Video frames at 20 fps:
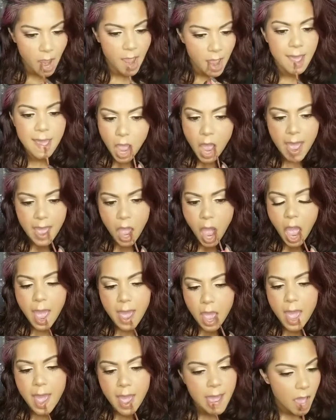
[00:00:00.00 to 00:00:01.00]
shade
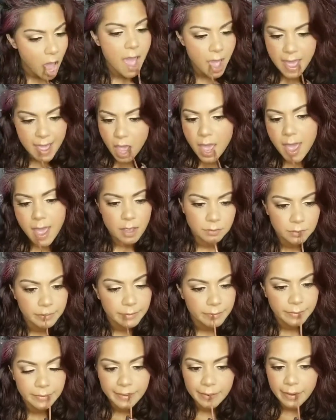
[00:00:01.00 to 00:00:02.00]
Leo from
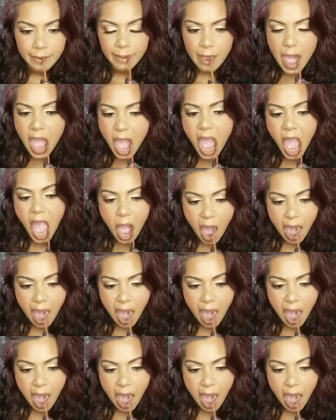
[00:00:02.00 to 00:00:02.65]
Jeffree Star